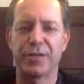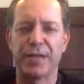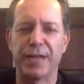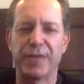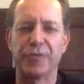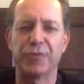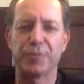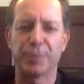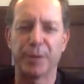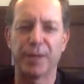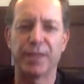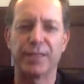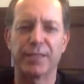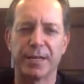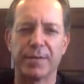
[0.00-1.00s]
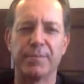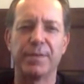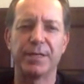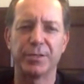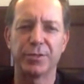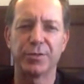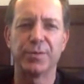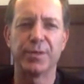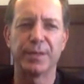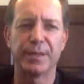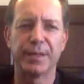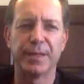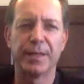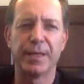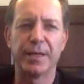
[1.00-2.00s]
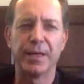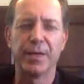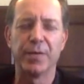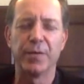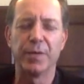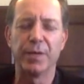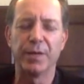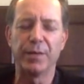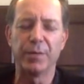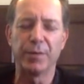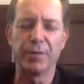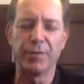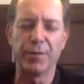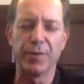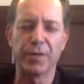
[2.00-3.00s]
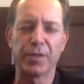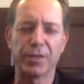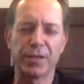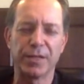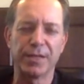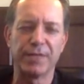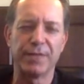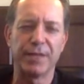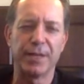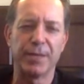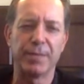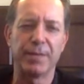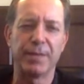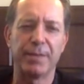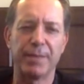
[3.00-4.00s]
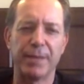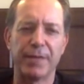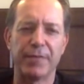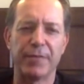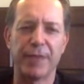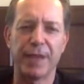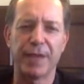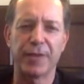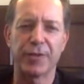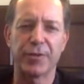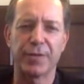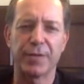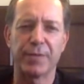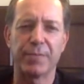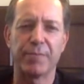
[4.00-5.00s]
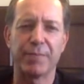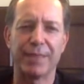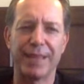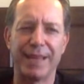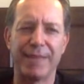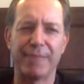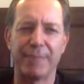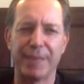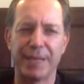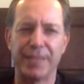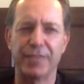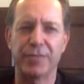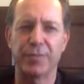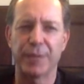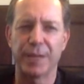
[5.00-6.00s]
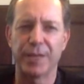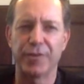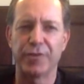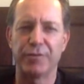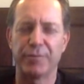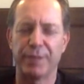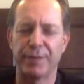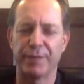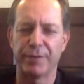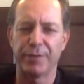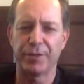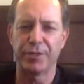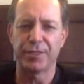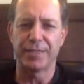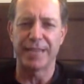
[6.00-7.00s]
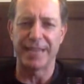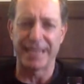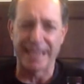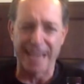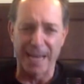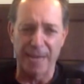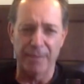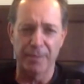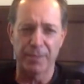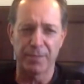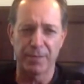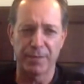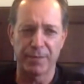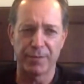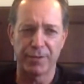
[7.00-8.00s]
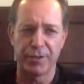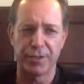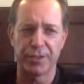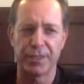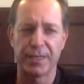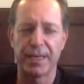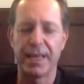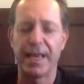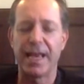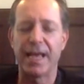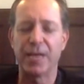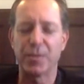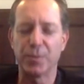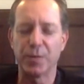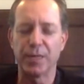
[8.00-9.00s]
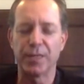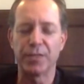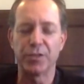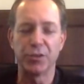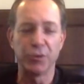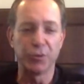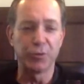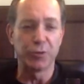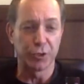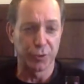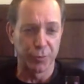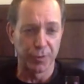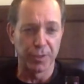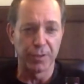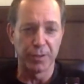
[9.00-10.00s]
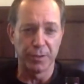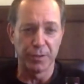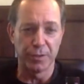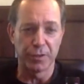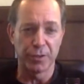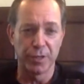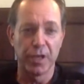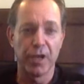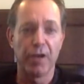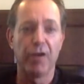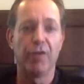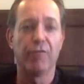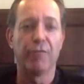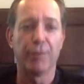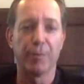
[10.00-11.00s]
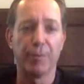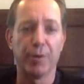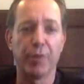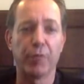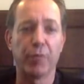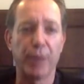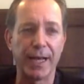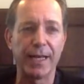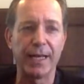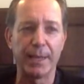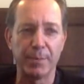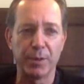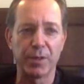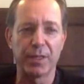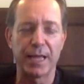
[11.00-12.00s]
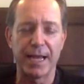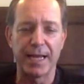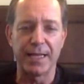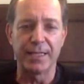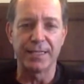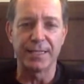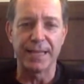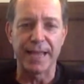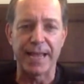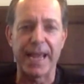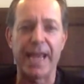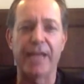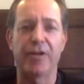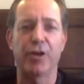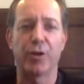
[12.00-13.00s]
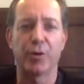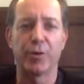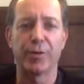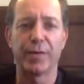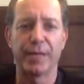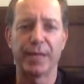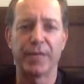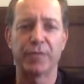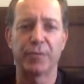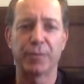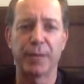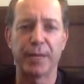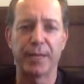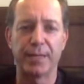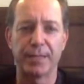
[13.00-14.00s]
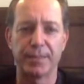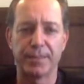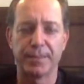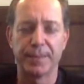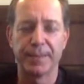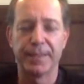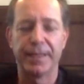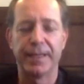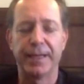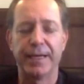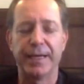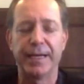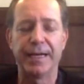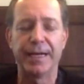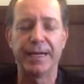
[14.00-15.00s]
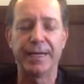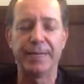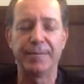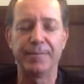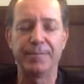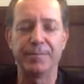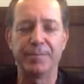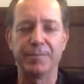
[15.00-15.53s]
and natural products company, Stuart. We focus on developing and manufacturing plant-based range of beverages and cannabis beverages, as well as nutraceuticals for both white label clients and our own in-house brands. Wow,